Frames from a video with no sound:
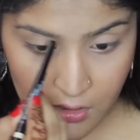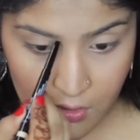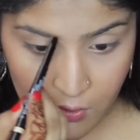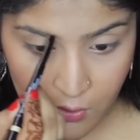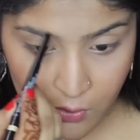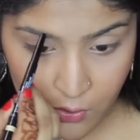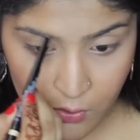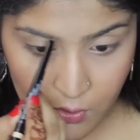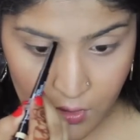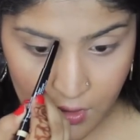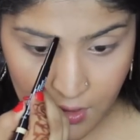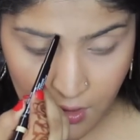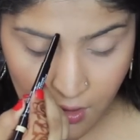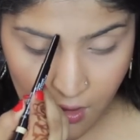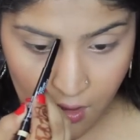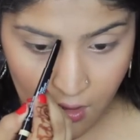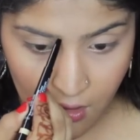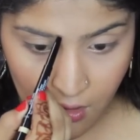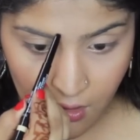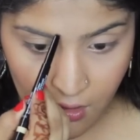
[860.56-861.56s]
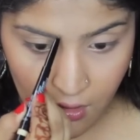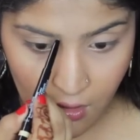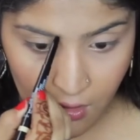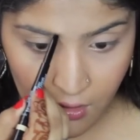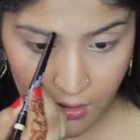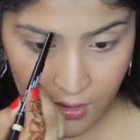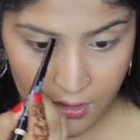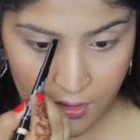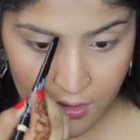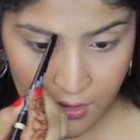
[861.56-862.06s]
So
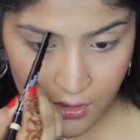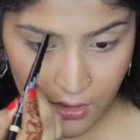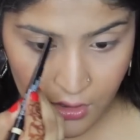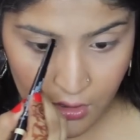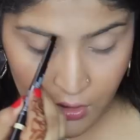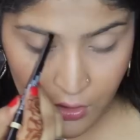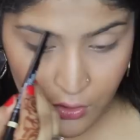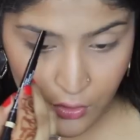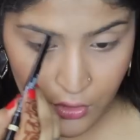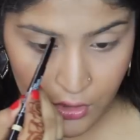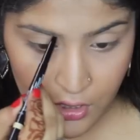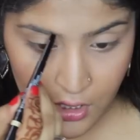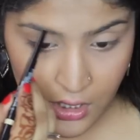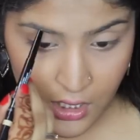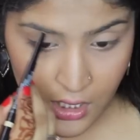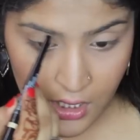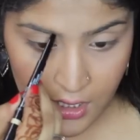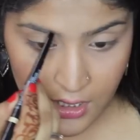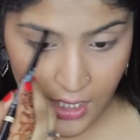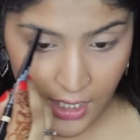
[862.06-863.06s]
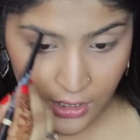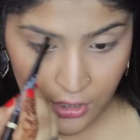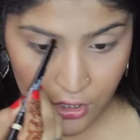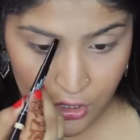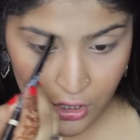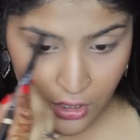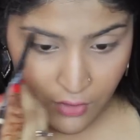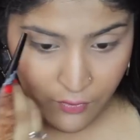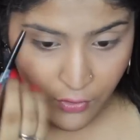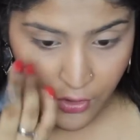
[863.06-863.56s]
yeah, it's a good
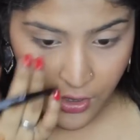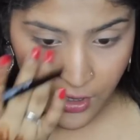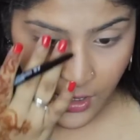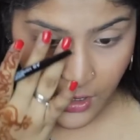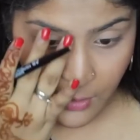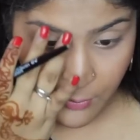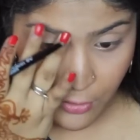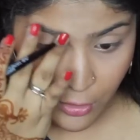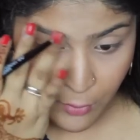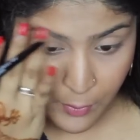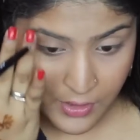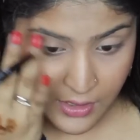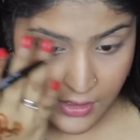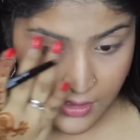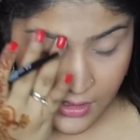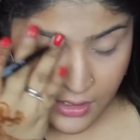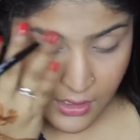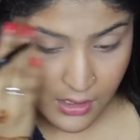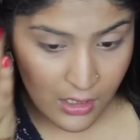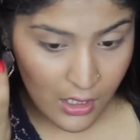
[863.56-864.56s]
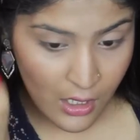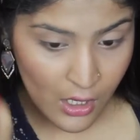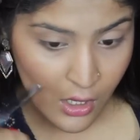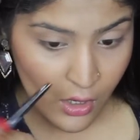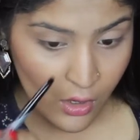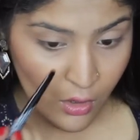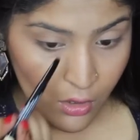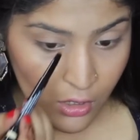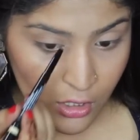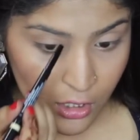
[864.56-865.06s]
texture for an eyebrow pencil.
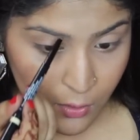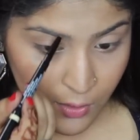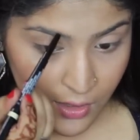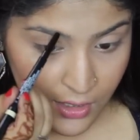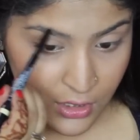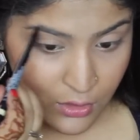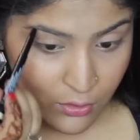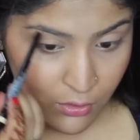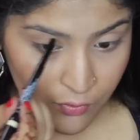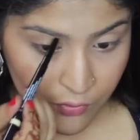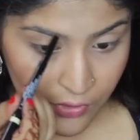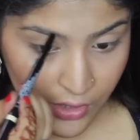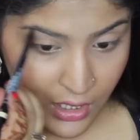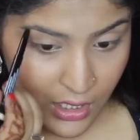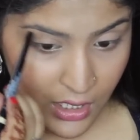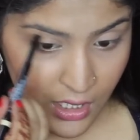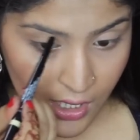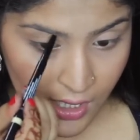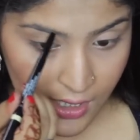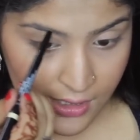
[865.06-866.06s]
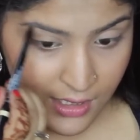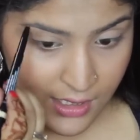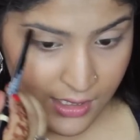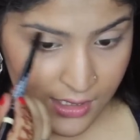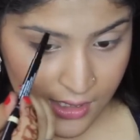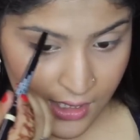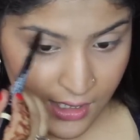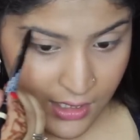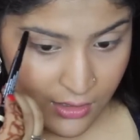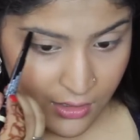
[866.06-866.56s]
Although I do feel, as
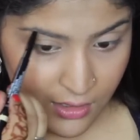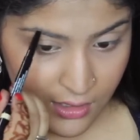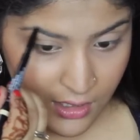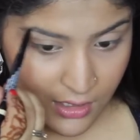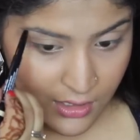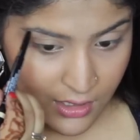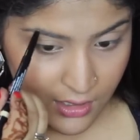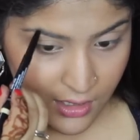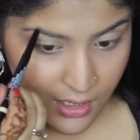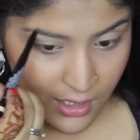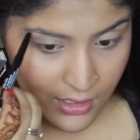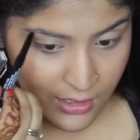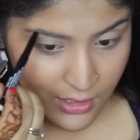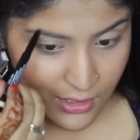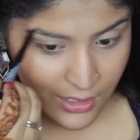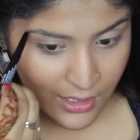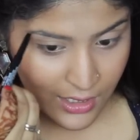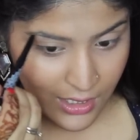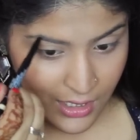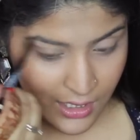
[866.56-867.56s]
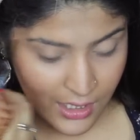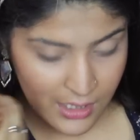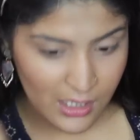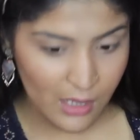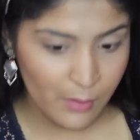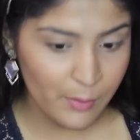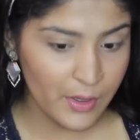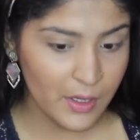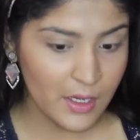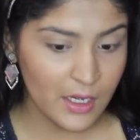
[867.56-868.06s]
I said earlier, the color is
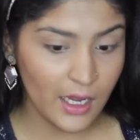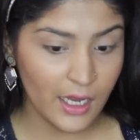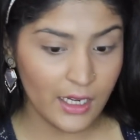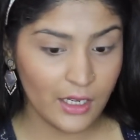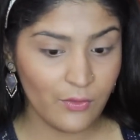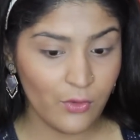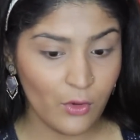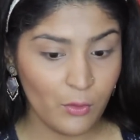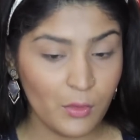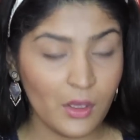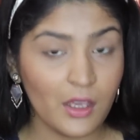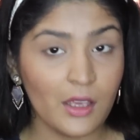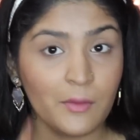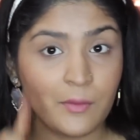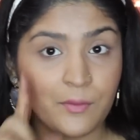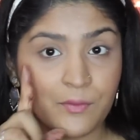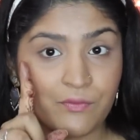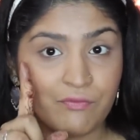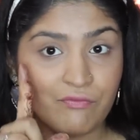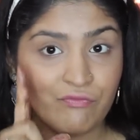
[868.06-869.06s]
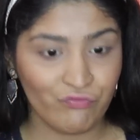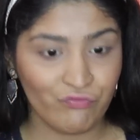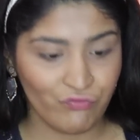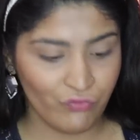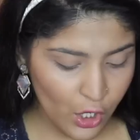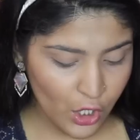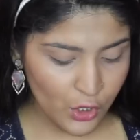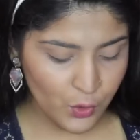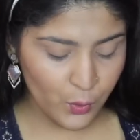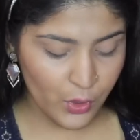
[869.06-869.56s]
a bit light for me.
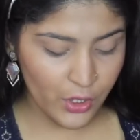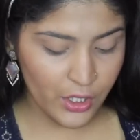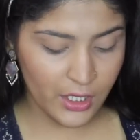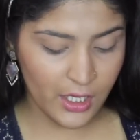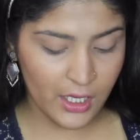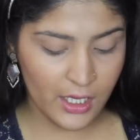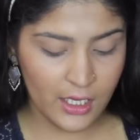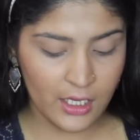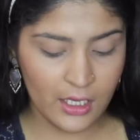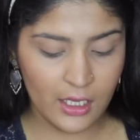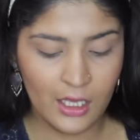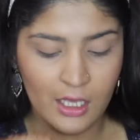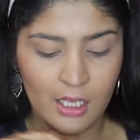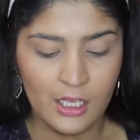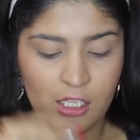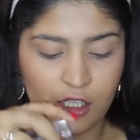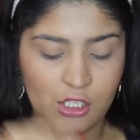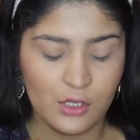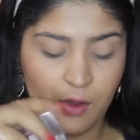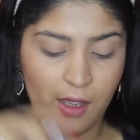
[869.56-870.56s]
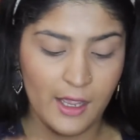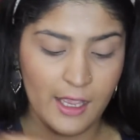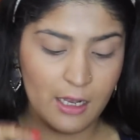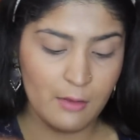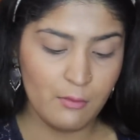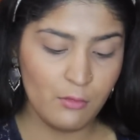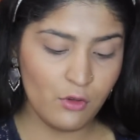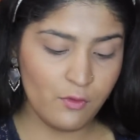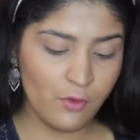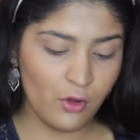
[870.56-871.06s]
Not working. So
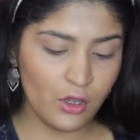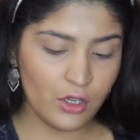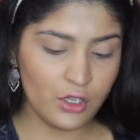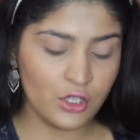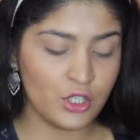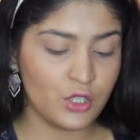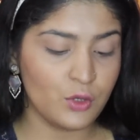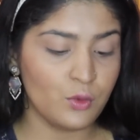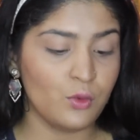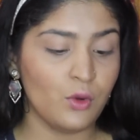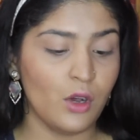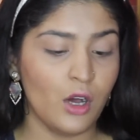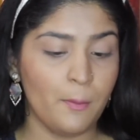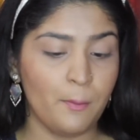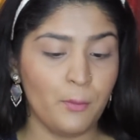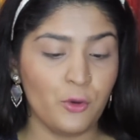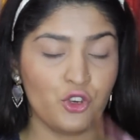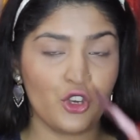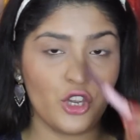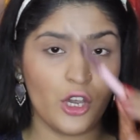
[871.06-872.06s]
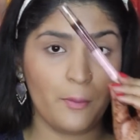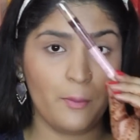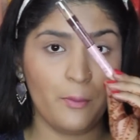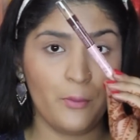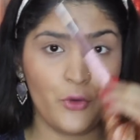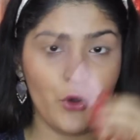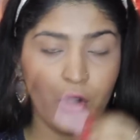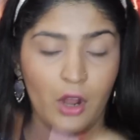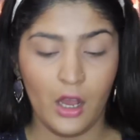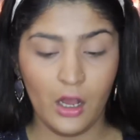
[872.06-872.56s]
I'll move on to a
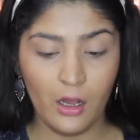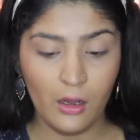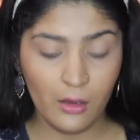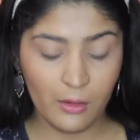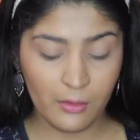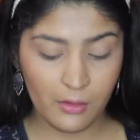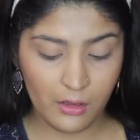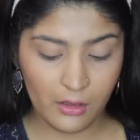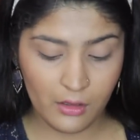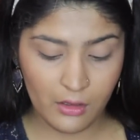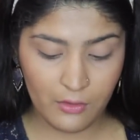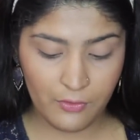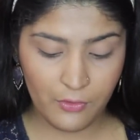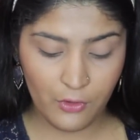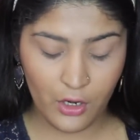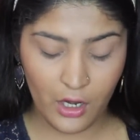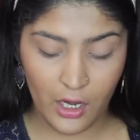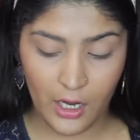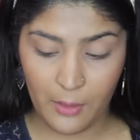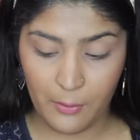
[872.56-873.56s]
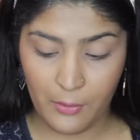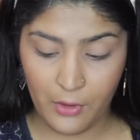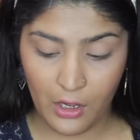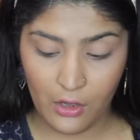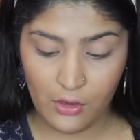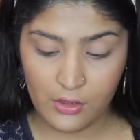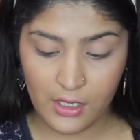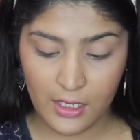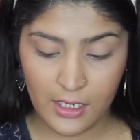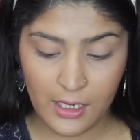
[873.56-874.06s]
push-up brow for
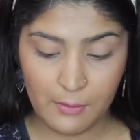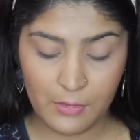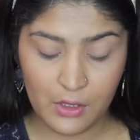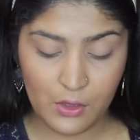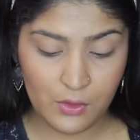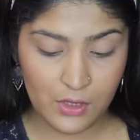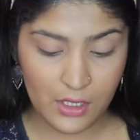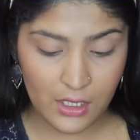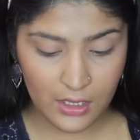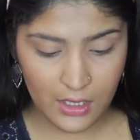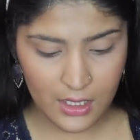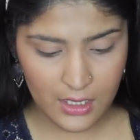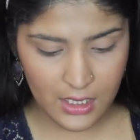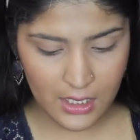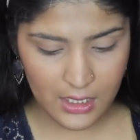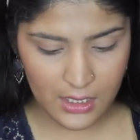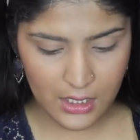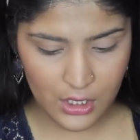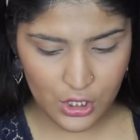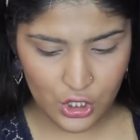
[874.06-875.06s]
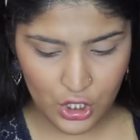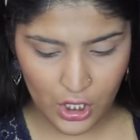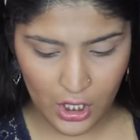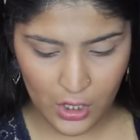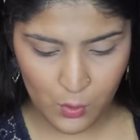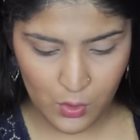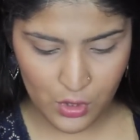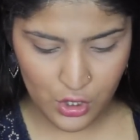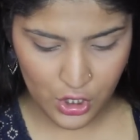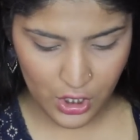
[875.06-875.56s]
eyebrows, and I'm using, this is the
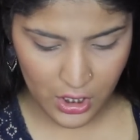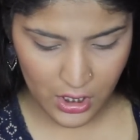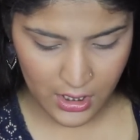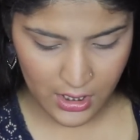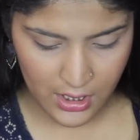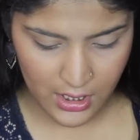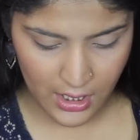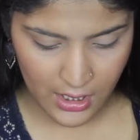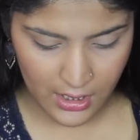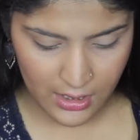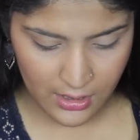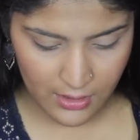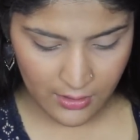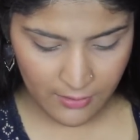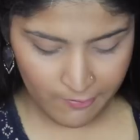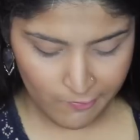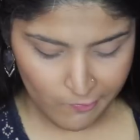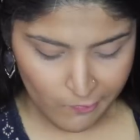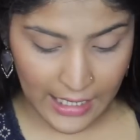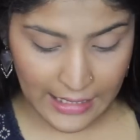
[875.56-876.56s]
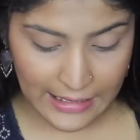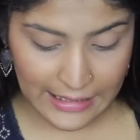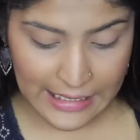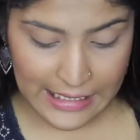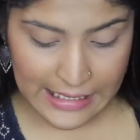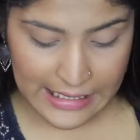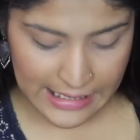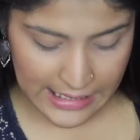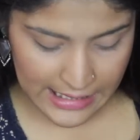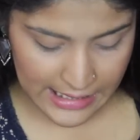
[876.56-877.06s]
shade, which shade is this? And
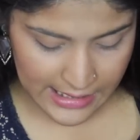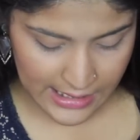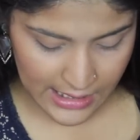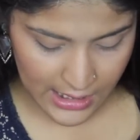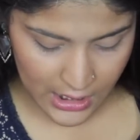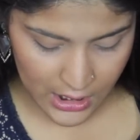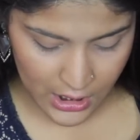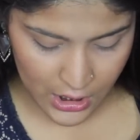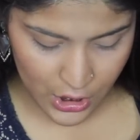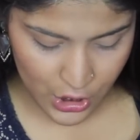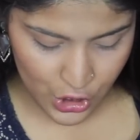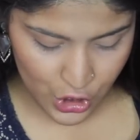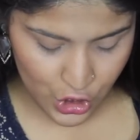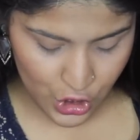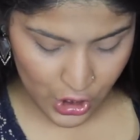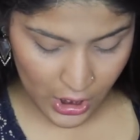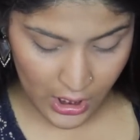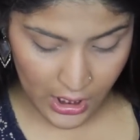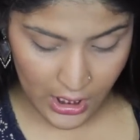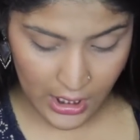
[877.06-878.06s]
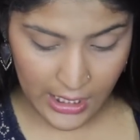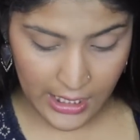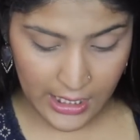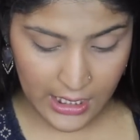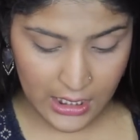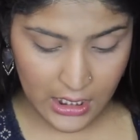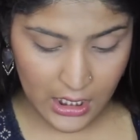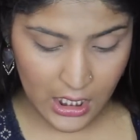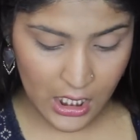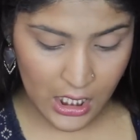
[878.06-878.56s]
this is in the
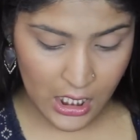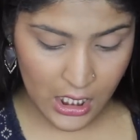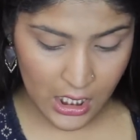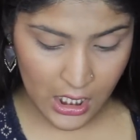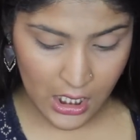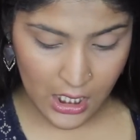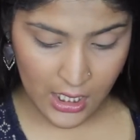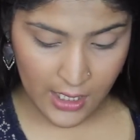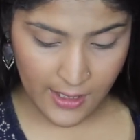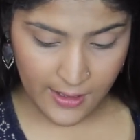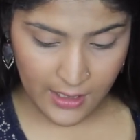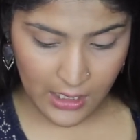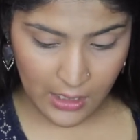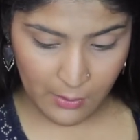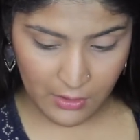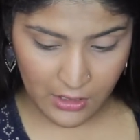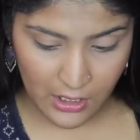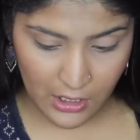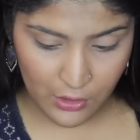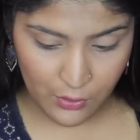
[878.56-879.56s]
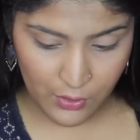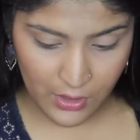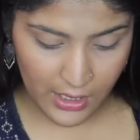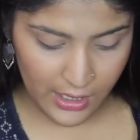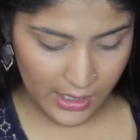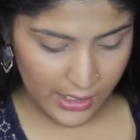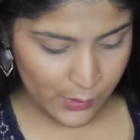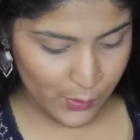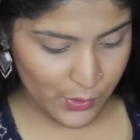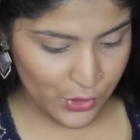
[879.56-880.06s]
shade, let me tell you
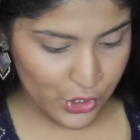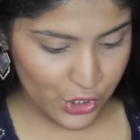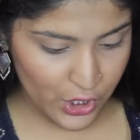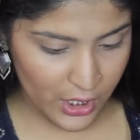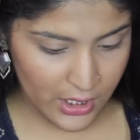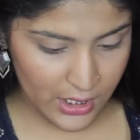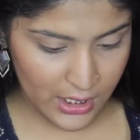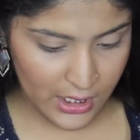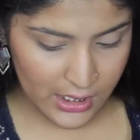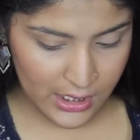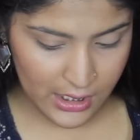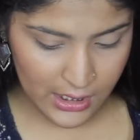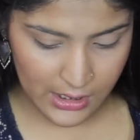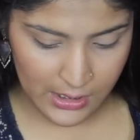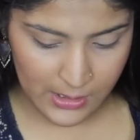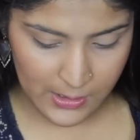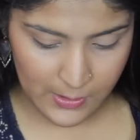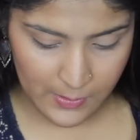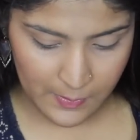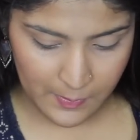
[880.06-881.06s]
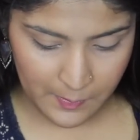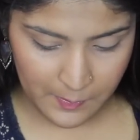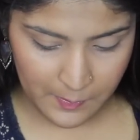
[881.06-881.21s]
guys which shade this is.